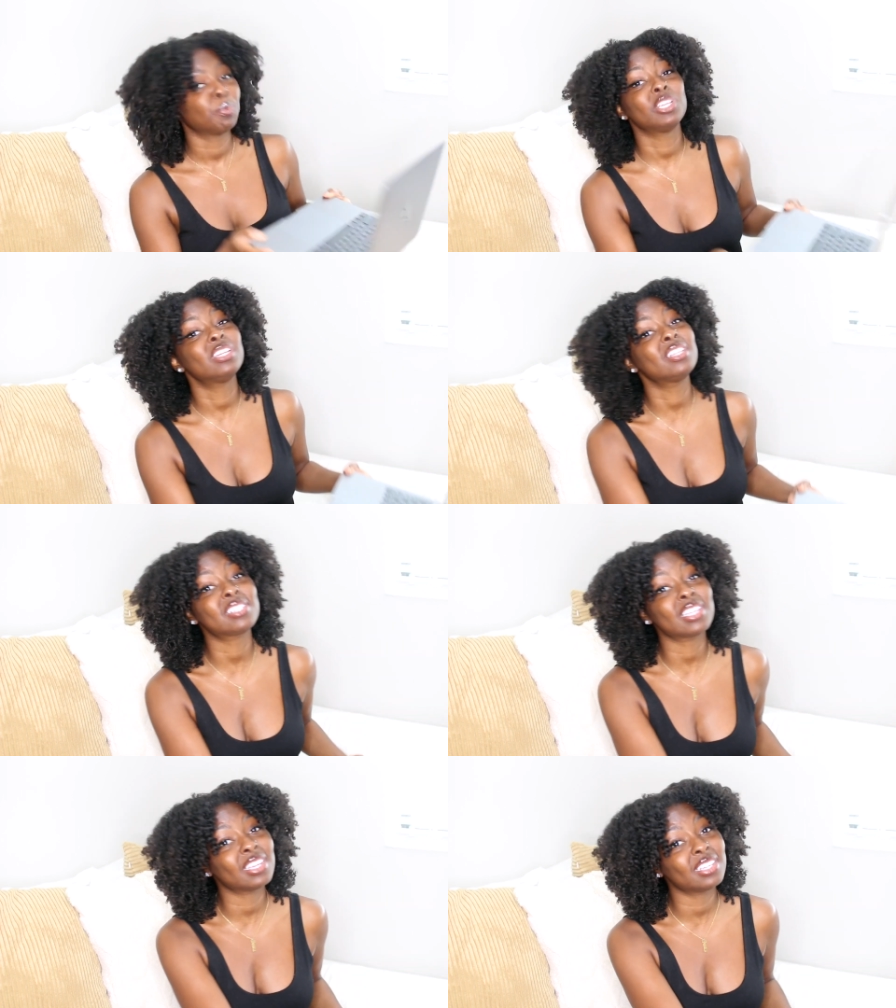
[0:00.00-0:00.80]
but you
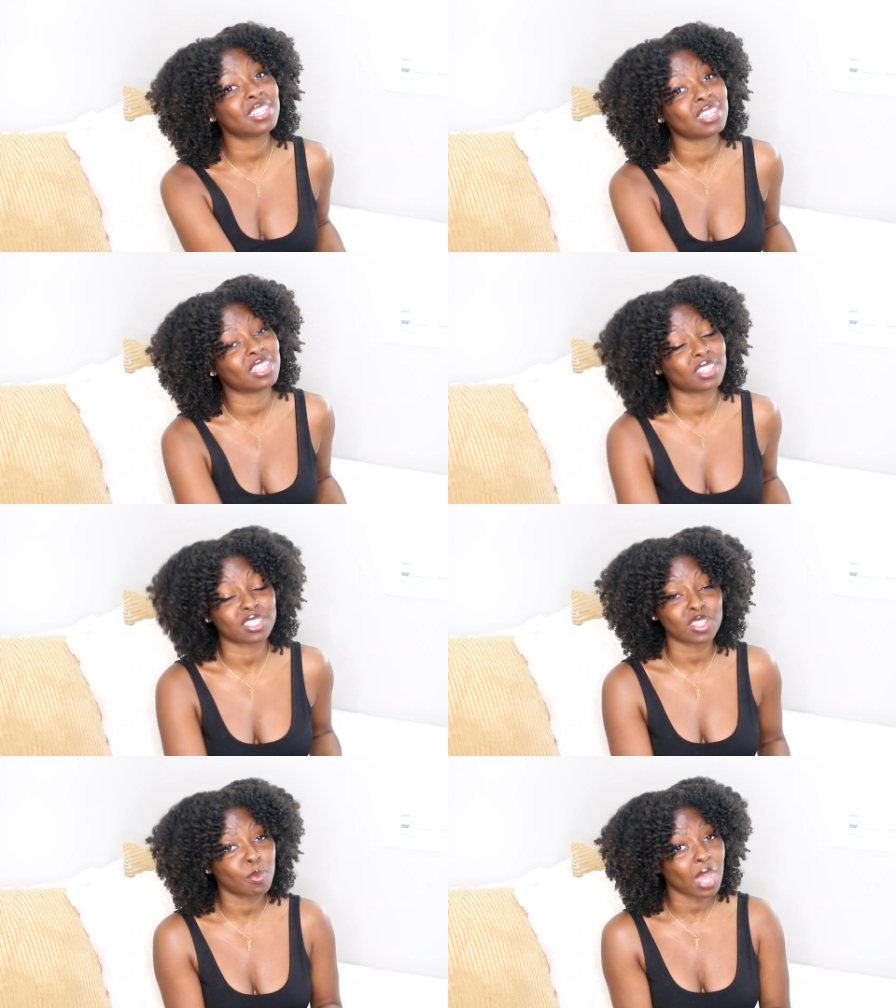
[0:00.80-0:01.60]
didn't say that he did
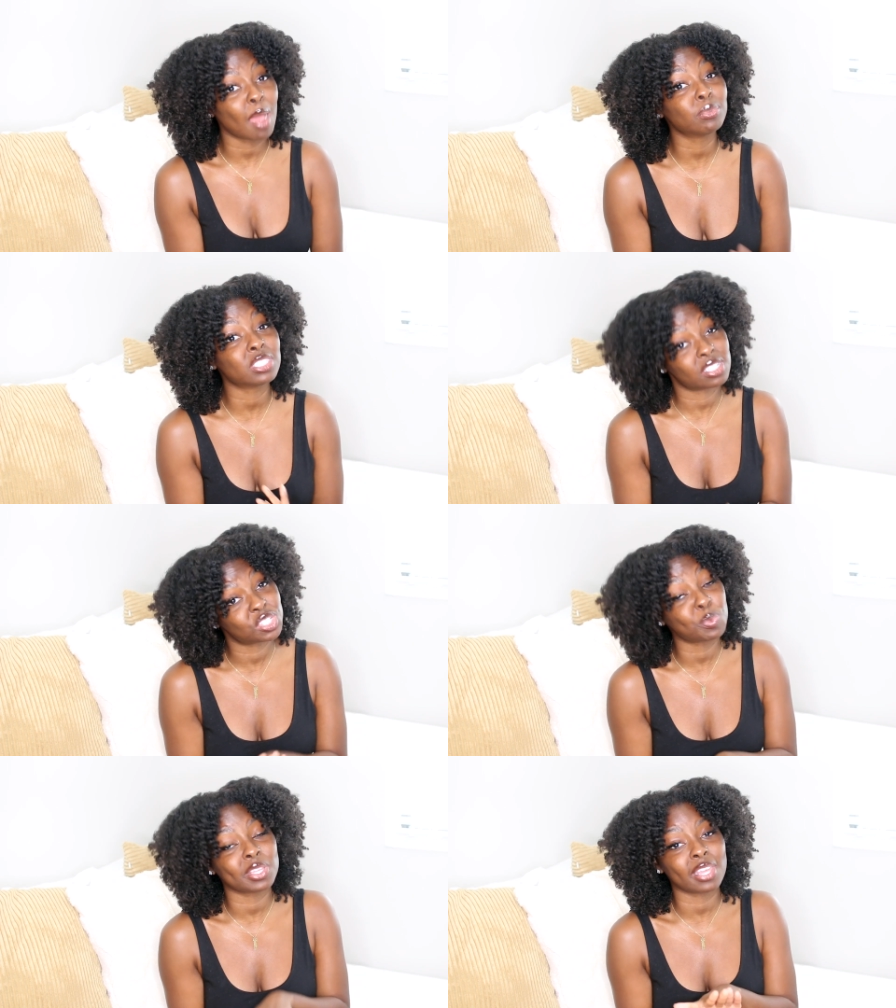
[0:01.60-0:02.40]
either so I'm, I'm just
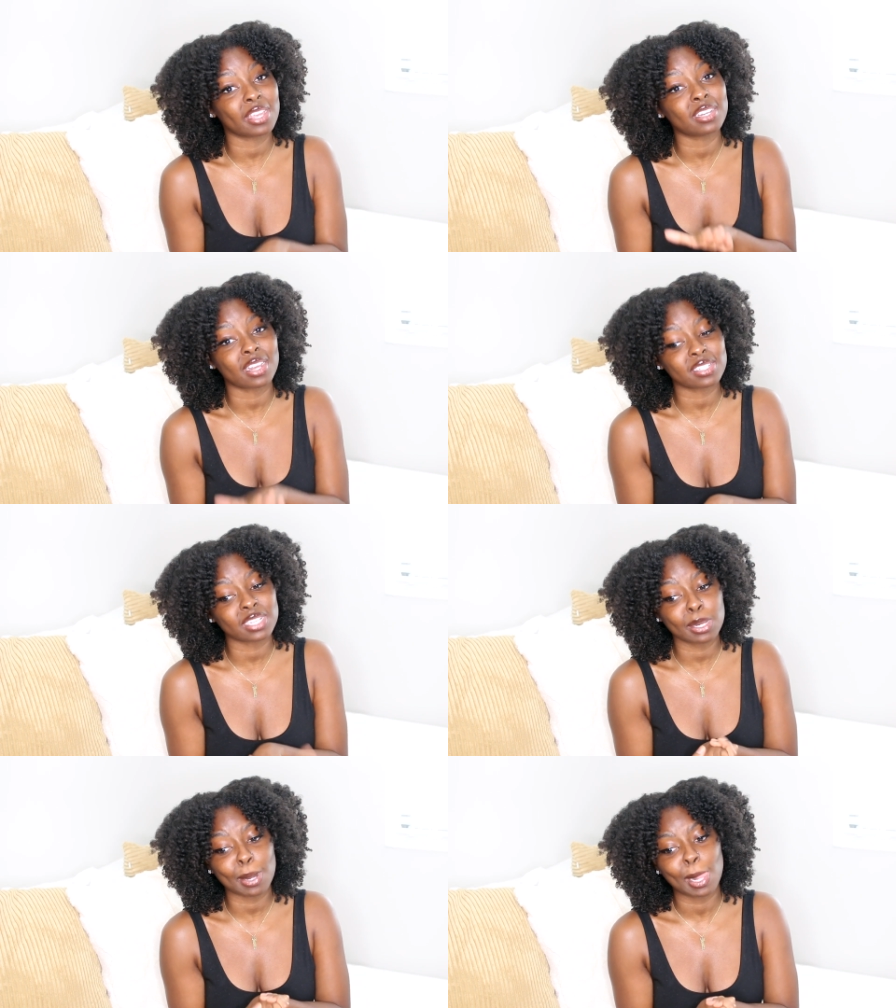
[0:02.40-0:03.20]
assuming that he
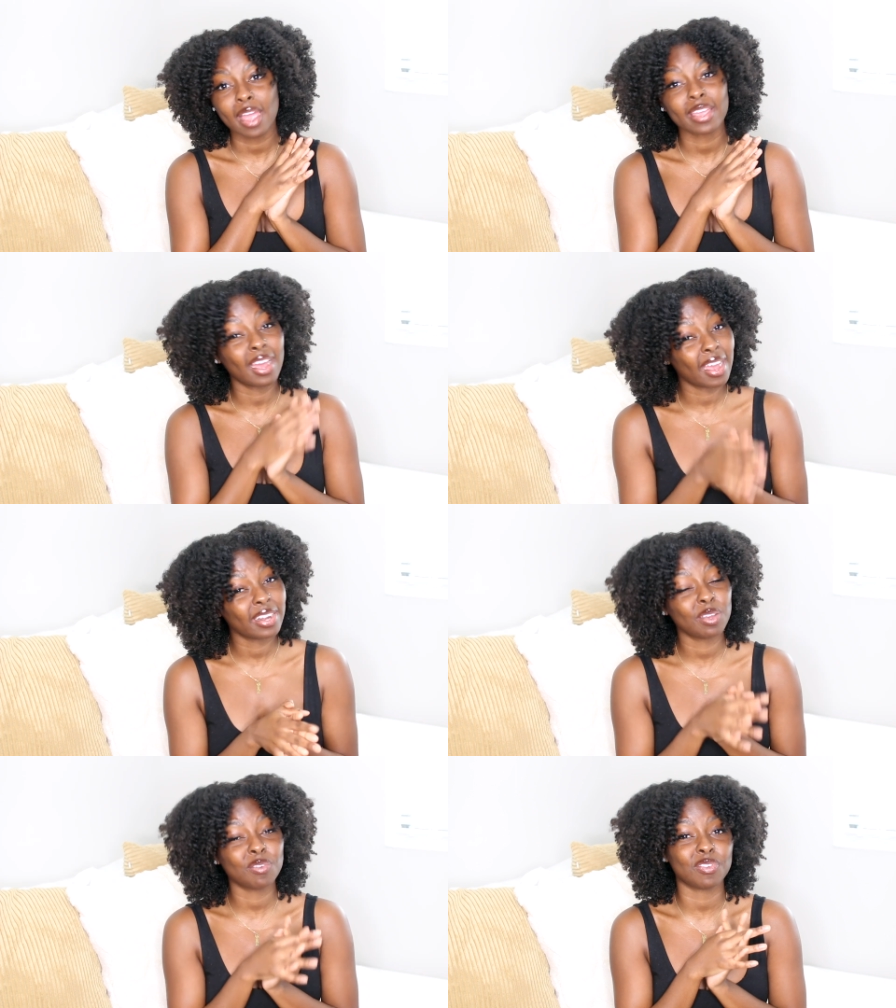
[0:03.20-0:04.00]
doesn't i
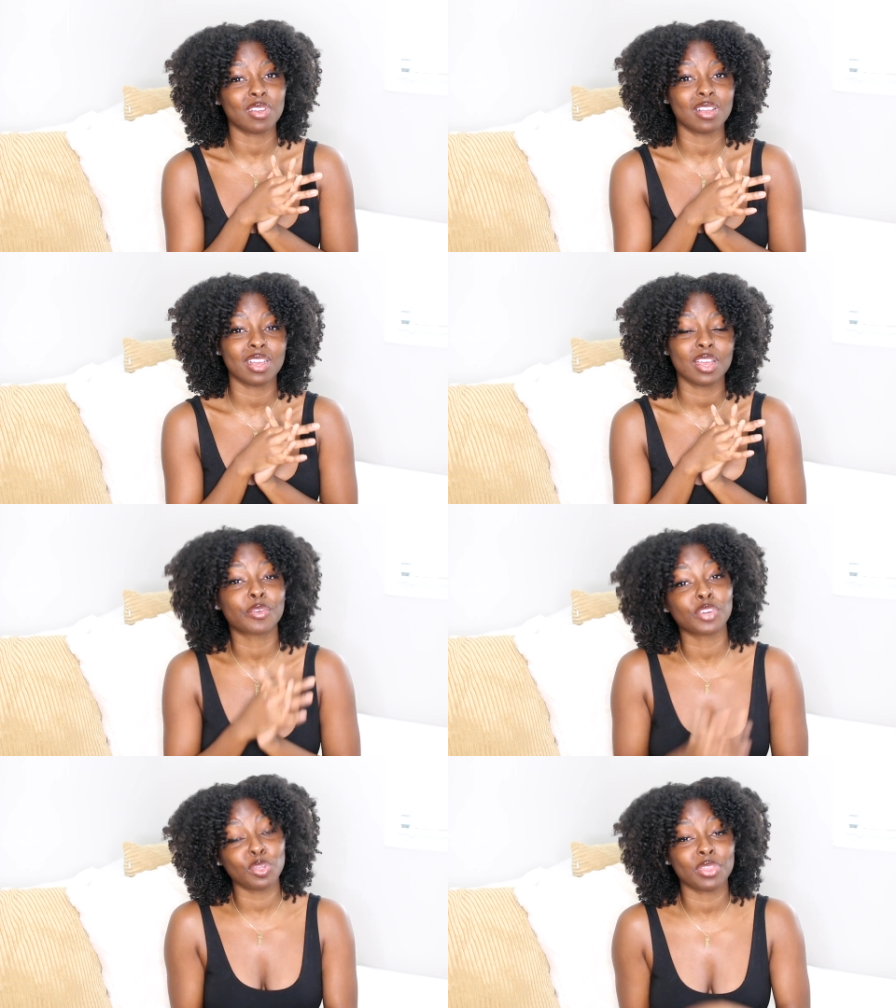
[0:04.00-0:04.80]
kind of
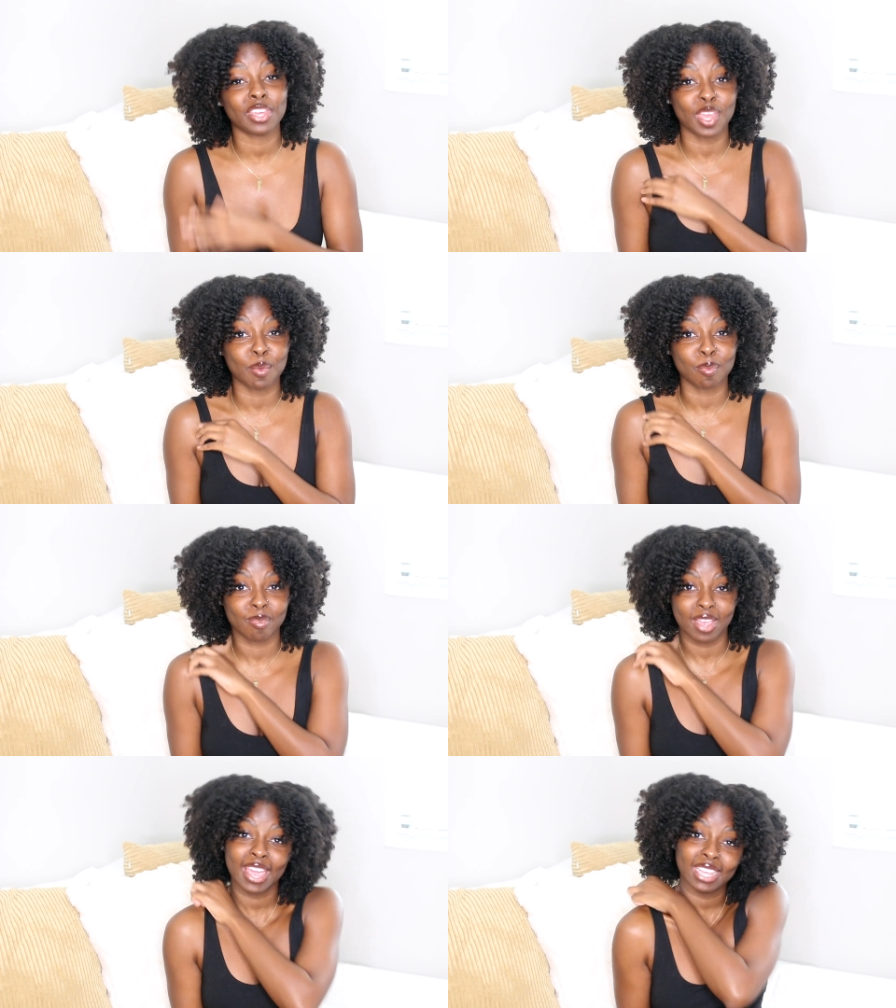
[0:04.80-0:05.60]
agree with him
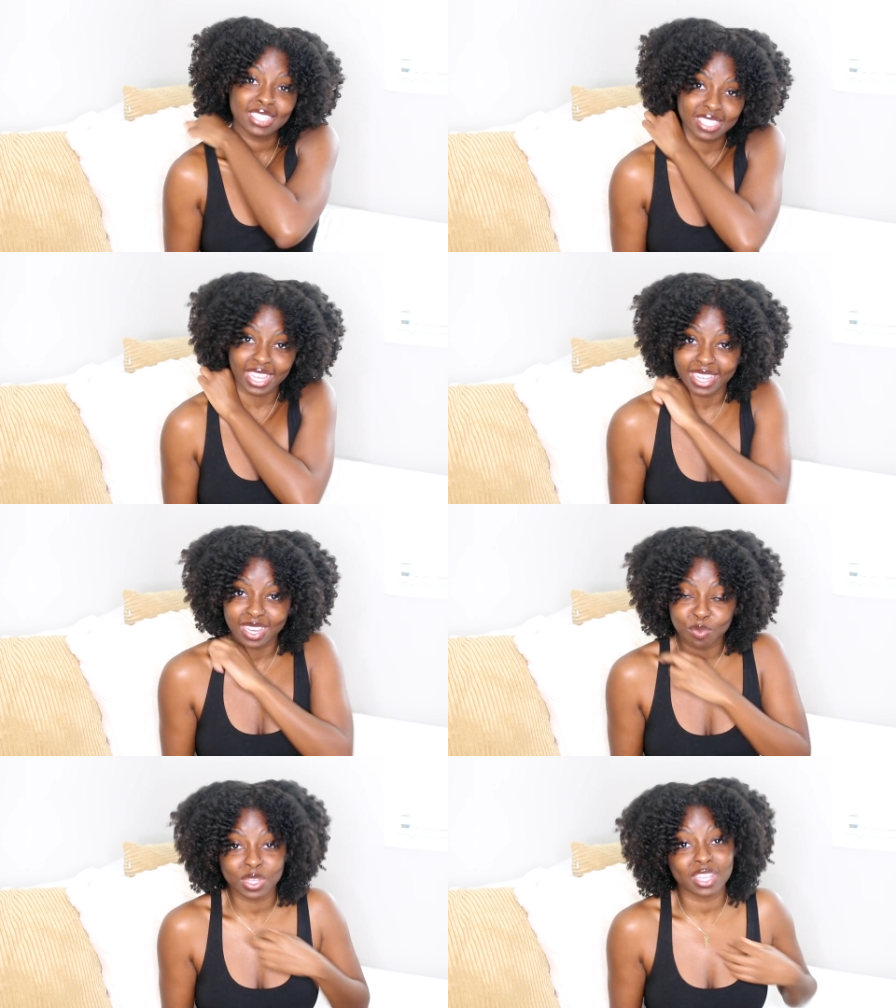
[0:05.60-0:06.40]
i hate to say
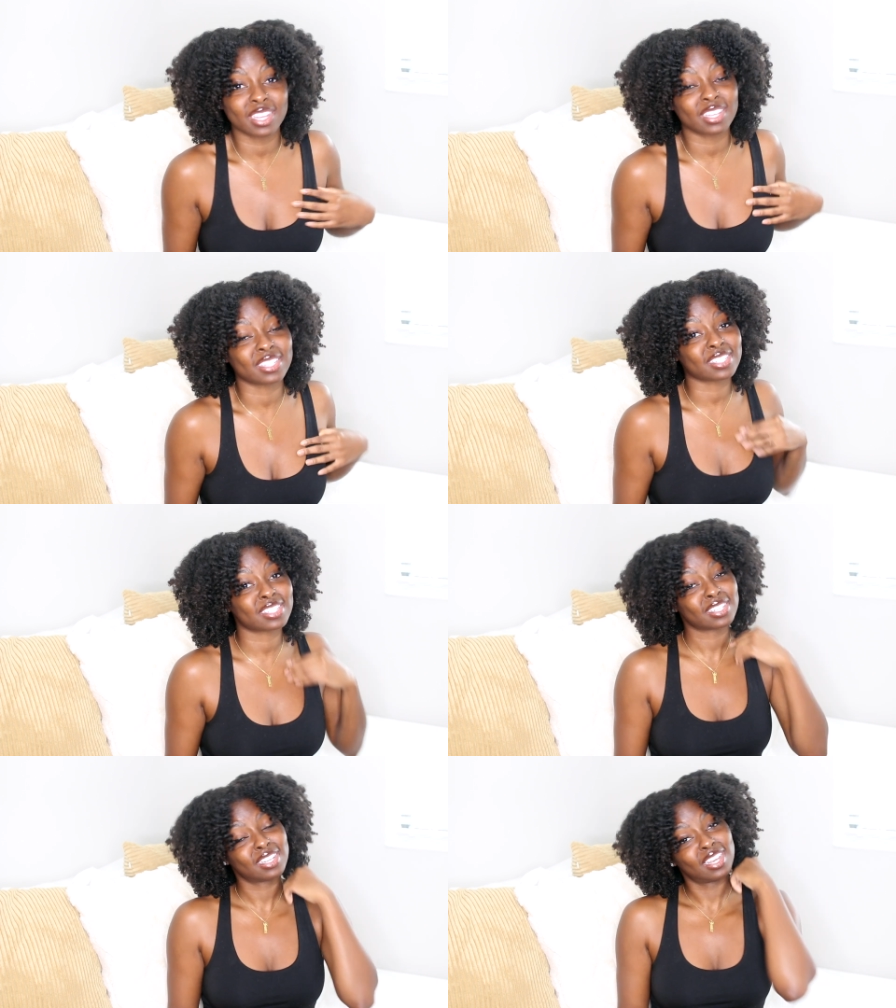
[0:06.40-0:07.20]
it
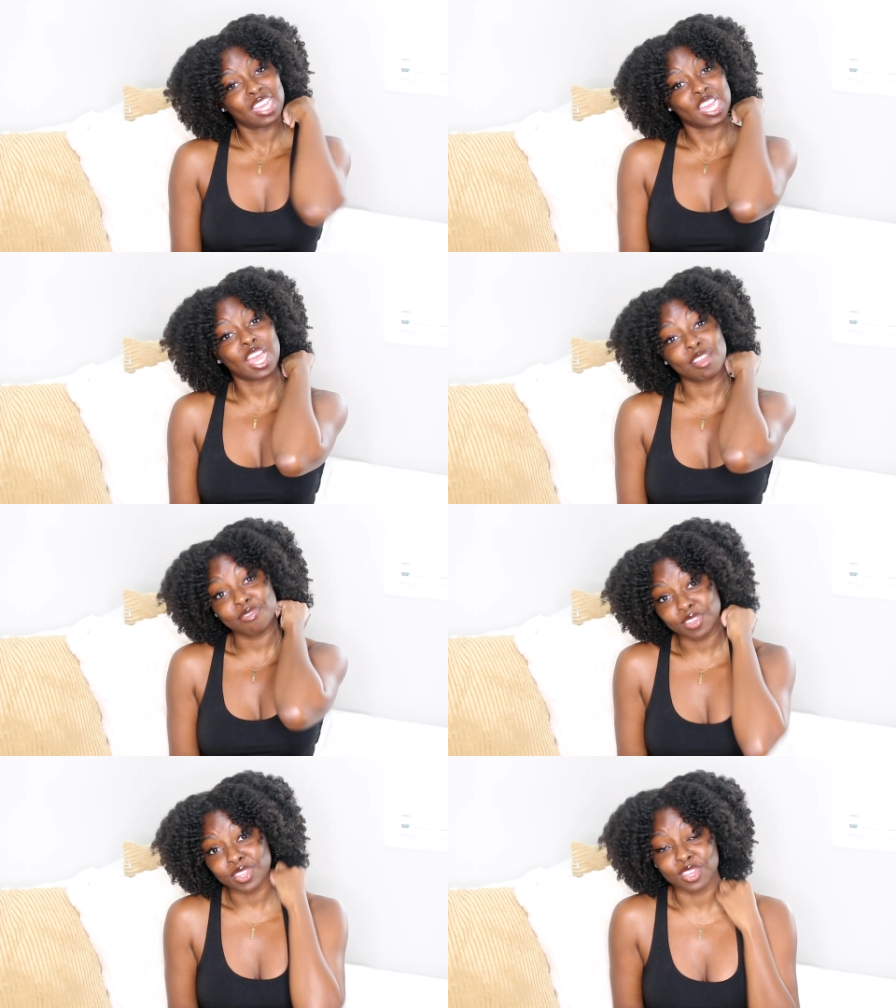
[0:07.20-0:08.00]
because I
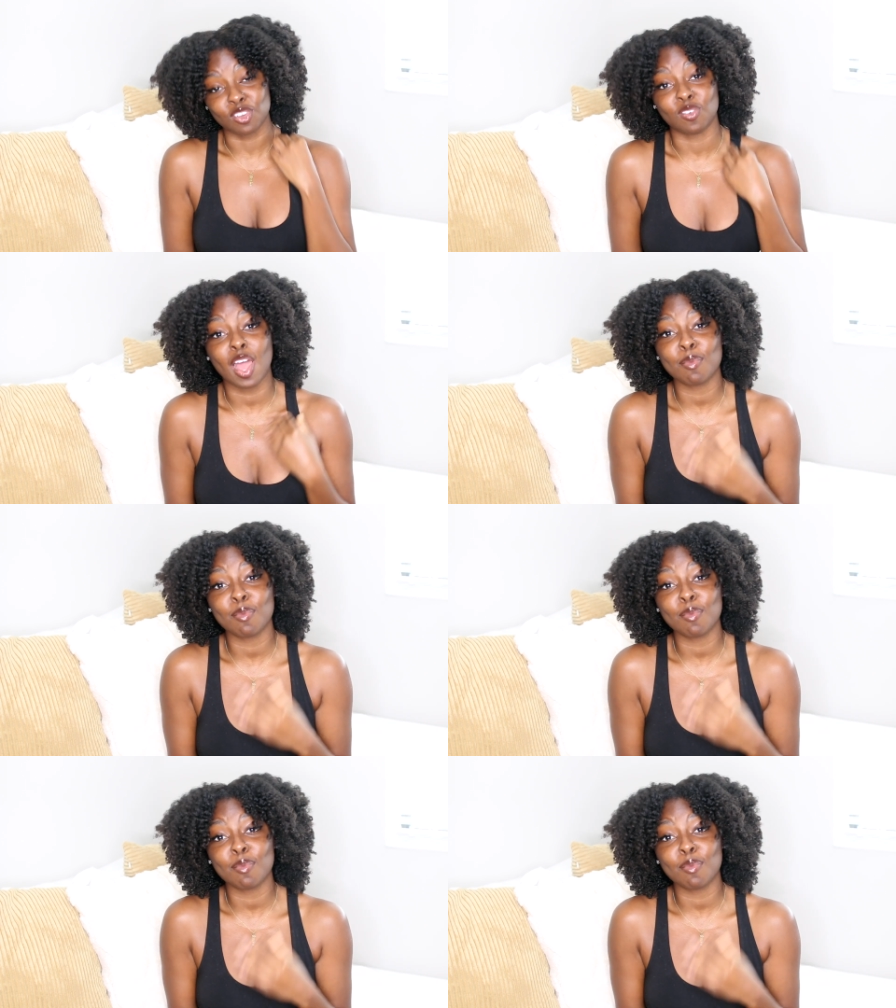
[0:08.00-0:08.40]
feel you.